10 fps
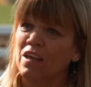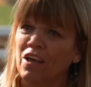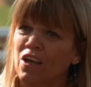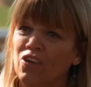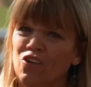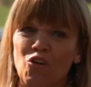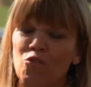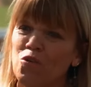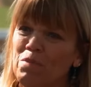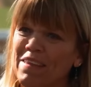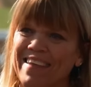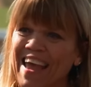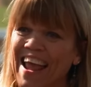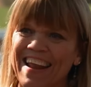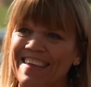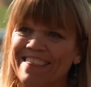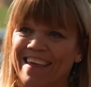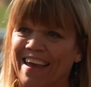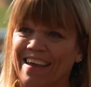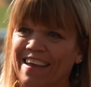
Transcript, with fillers: very happy for Amy that she is